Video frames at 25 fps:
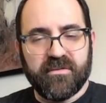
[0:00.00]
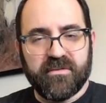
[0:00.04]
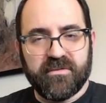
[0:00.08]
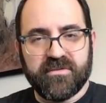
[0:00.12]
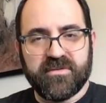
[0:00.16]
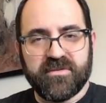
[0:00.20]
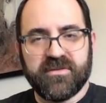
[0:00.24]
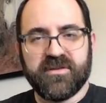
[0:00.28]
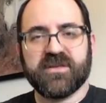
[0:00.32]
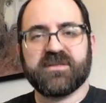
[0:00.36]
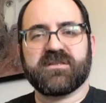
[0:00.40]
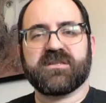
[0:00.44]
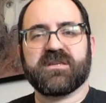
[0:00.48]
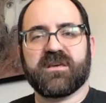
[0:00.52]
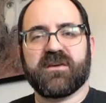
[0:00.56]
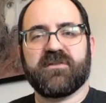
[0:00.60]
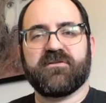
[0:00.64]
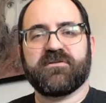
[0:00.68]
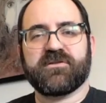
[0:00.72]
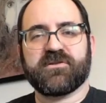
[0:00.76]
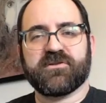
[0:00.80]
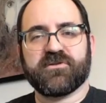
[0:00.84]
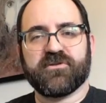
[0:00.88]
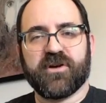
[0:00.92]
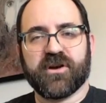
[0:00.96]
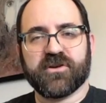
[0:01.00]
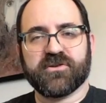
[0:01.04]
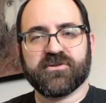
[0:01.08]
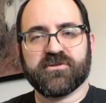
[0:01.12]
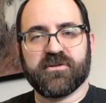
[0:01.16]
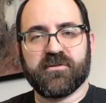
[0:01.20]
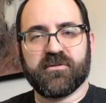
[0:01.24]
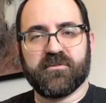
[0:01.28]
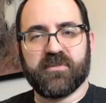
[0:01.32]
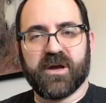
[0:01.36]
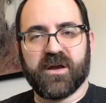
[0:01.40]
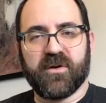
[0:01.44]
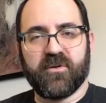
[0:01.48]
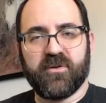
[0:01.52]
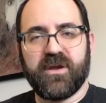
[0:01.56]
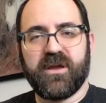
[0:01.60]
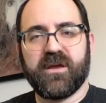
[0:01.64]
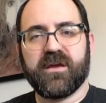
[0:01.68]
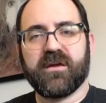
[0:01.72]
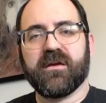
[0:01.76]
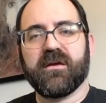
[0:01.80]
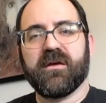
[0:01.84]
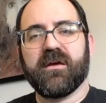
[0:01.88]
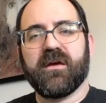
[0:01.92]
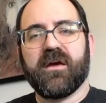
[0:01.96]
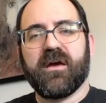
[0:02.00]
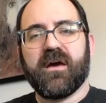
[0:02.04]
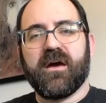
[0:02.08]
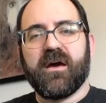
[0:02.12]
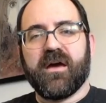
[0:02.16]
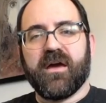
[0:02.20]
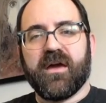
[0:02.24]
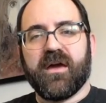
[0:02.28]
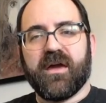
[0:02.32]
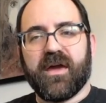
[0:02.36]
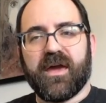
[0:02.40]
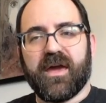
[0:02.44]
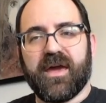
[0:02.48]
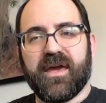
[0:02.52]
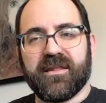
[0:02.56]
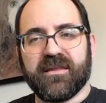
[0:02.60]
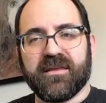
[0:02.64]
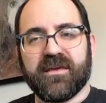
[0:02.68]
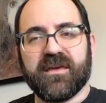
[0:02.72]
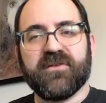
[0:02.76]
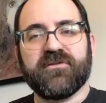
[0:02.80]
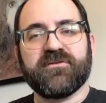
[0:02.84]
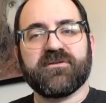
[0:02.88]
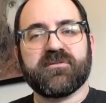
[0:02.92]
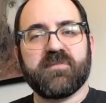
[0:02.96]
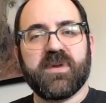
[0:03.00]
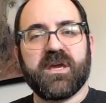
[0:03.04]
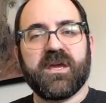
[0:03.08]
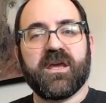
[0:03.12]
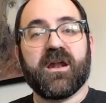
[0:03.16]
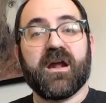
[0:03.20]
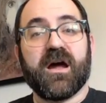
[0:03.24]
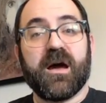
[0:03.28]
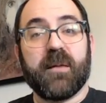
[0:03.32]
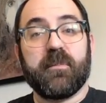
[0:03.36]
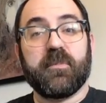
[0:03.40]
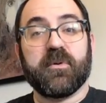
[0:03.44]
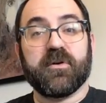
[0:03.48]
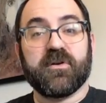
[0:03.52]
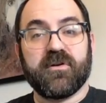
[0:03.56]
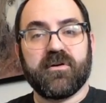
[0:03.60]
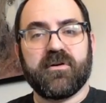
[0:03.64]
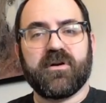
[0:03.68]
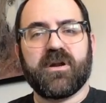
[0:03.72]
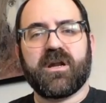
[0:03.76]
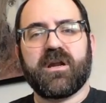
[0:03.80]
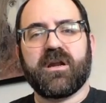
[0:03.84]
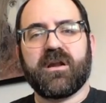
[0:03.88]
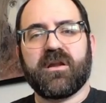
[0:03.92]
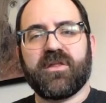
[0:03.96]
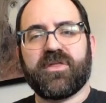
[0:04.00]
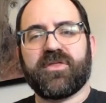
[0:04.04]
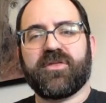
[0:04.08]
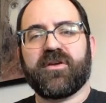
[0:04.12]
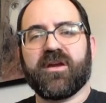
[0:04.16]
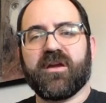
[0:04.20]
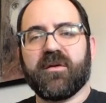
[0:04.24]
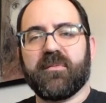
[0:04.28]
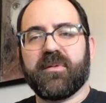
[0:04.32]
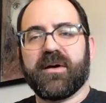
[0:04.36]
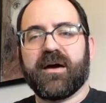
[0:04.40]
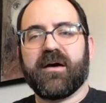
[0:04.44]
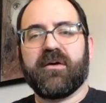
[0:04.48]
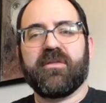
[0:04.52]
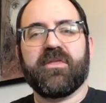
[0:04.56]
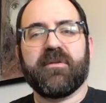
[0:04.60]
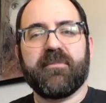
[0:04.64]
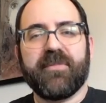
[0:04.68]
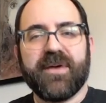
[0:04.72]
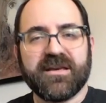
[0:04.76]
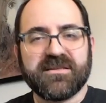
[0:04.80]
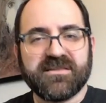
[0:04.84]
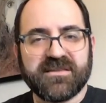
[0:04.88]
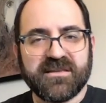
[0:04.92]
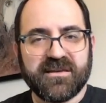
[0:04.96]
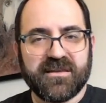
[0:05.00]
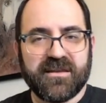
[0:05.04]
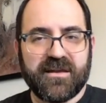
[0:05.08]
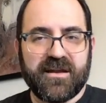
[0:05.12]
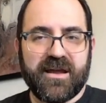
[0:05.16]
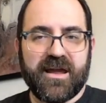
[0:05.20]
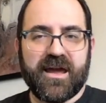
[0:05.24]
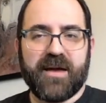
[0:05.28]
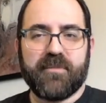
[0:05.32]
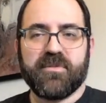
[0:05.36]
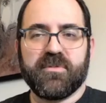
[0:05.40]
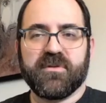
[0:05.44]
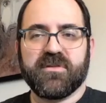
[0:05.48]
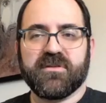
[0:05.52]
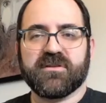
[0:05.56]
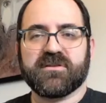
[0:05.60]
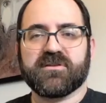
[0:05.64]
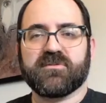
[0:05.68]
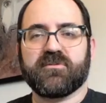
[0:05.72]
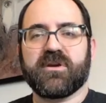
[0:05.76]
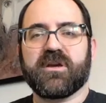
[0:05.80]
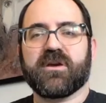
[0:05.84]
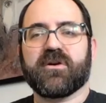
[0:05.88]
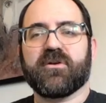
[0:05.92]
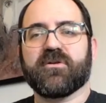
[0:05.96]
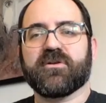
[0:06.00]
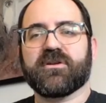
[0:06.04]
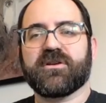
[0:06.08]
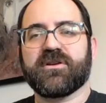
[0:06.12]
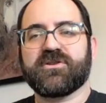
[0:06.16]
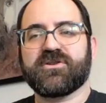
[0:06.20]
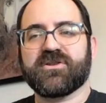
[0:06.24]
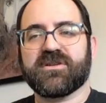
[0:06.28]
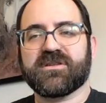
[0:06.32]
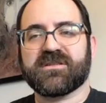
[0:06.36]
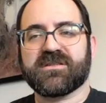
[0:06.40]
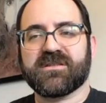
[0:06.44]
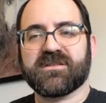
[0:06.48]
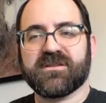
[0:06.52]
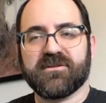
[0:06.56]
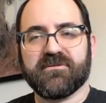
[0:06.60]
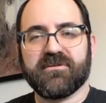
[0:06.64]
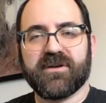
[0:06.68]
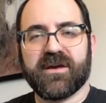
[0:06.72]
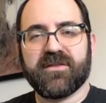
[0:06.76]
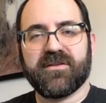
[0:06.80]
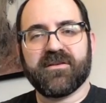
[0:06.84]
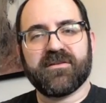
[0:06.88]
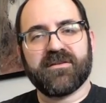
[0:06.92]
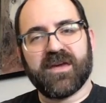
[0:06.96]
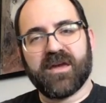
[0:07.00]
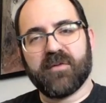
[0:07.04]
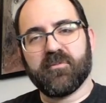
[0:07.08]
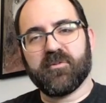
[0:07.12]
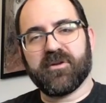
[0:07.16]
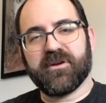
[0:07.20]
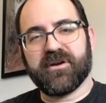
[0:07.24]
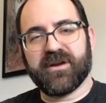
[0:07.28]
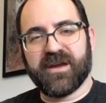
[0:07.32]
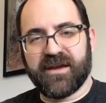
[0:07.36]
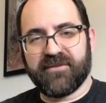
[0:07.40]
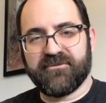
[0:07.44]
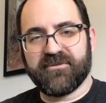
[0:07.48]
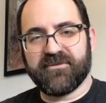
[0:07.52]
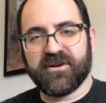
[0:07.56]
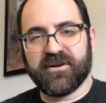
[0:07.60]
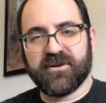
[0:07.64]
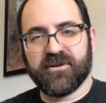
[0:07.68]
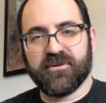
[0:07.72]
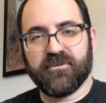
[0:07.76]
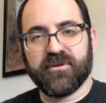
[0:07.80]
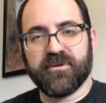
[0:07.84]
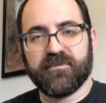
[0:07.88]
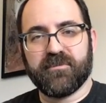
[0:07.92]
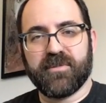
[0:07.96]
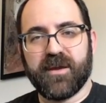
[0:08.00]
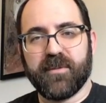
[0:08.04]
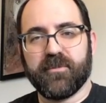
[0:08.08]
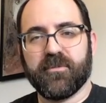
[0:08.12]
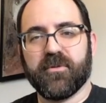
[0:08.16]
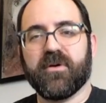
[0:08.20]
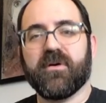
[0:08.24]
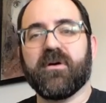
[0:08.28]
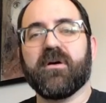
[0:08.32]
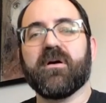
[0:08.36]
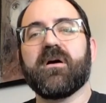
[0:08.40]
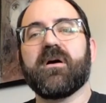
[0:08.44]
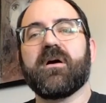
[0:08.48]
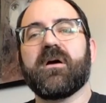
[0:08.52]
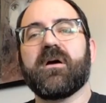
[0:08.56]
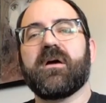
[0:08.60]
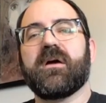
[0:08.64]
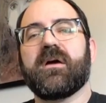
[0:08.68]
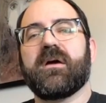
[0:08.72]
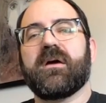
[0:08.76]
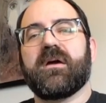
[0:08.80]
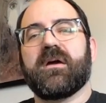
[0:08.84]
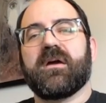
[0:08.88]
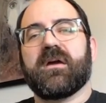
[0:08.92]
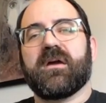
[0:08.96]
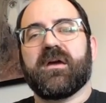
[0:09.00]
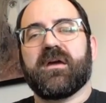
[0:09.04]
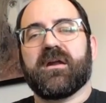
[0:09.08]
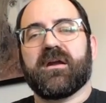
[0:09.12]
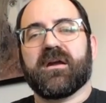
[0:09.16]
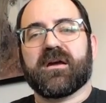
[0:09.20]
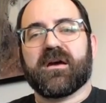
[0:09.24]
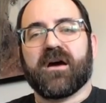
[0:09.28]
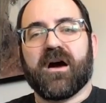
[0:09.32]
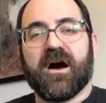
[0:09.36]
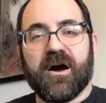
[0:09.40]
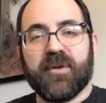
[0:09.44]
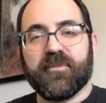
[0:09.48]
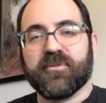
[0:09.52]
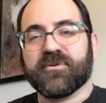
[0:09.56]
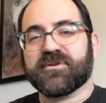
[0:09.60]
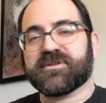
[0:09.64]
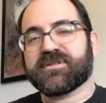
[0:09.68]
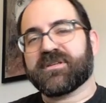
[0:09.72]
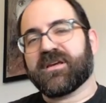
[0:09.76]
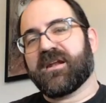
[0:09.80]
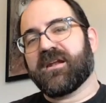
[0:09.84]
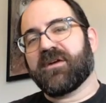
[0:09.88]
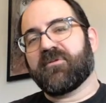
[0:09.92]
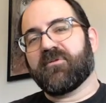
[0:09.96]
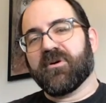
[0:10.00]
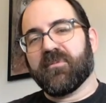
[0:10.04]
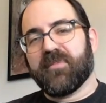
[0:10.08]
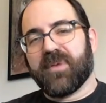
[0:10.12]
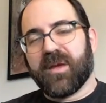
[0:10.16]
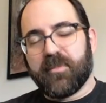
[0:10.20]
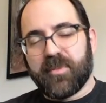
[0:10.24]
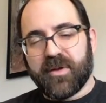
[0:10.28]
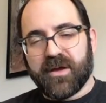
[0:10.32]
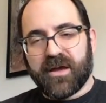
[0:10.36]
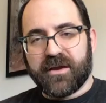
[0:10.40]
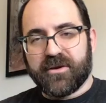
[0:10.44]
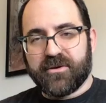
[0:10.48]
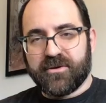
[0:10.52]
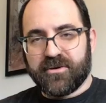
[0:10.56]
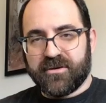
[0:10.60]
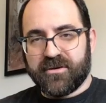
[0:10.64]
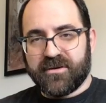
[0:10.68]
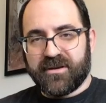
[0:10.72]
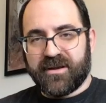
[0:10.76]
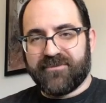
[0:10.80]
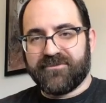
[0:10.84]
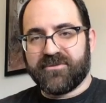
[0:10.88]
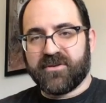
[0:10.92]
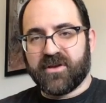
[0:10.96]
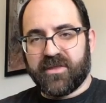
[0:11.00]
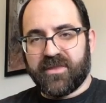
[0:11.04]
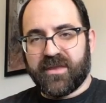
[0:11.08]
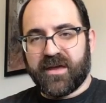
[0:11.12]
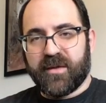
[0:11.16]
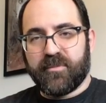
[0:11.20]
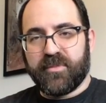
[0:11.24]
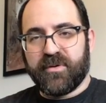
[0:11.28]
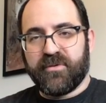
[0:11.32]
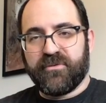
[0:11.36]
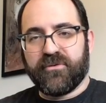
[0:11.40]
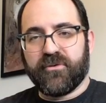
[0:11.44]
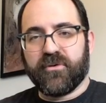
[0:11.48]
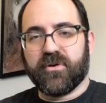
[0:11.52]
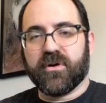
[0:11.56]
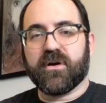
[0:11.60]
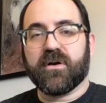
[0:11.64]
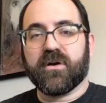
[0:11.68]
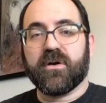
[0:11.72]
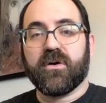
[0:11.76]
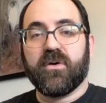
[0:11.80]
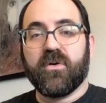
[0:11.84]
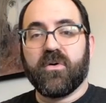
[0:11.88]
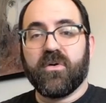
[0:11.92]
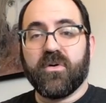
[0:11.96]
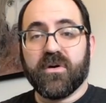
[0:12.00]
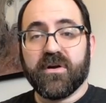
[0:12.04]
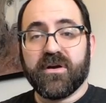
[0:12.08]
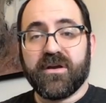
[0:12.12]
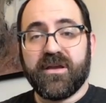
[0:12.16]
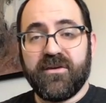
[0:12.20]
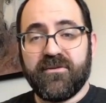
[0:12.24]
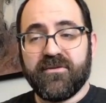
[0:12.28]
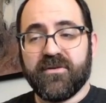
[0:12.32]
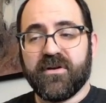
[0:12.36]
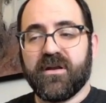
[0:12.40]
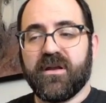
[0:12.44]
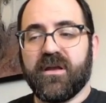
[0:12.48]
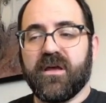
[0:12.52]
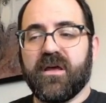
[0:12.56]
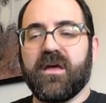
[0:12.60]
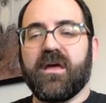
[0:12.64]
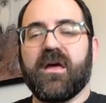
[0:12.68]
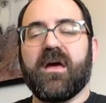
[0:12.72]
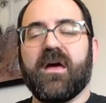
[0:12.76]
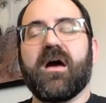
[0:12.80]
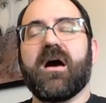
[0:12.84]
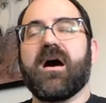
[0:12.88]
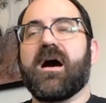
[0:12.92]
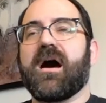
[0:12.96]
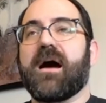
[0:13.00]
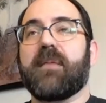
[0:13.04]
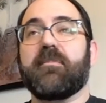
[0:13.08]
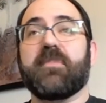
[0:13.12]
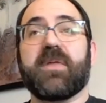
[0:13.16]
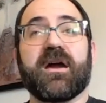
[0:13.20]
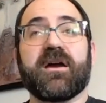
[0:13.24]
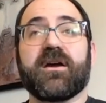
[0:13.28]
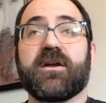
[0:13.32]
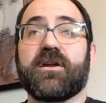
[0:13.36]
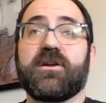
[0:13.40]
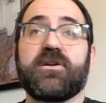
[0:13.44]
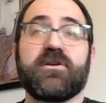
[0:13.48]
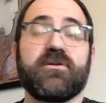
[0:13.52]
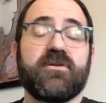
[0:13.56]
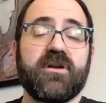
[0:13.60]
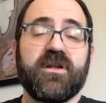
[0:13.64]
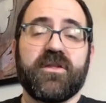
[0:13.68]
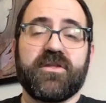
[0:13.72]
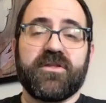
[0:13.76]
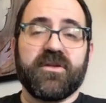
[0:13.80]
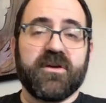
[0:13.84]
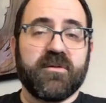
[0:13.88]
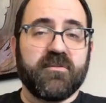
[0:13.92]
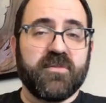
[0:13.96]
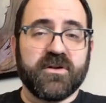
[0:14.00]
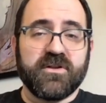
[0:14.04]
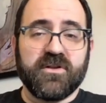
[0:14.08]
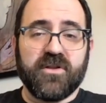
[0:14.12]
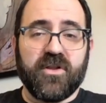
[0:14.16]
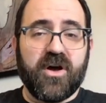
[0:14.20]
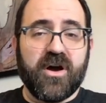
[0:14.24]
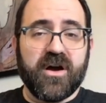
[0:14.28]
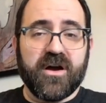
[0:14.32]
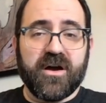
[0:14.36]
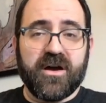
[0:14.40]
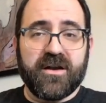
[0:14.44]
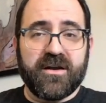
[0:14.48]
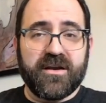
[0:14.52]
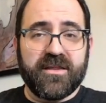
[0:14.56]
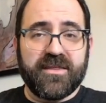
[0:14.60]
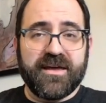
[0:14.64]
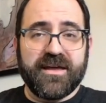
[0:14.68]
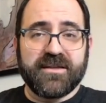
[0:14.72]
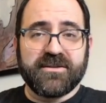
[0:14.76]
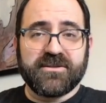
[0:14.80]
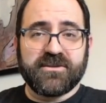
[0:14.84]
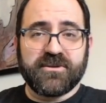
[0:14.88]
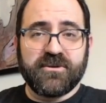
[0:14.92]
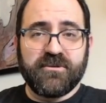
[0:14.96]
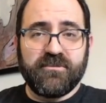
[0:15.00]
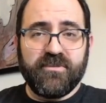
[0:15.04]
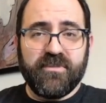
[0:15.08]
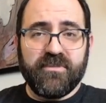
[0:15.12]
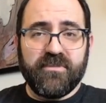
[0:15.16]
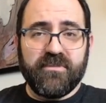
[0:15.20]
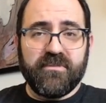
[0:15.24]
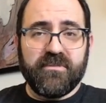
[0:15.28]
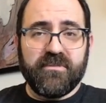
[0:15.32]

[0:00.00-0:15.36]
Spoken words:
this gives structure to my week and gives me an opportunity to think about the best thing that happened this week, or to just sit around the table and have dinner with people in a calmer setting where maybe I couldn't have done that before. Or even, I'm not going to do anything but log on to that Zoom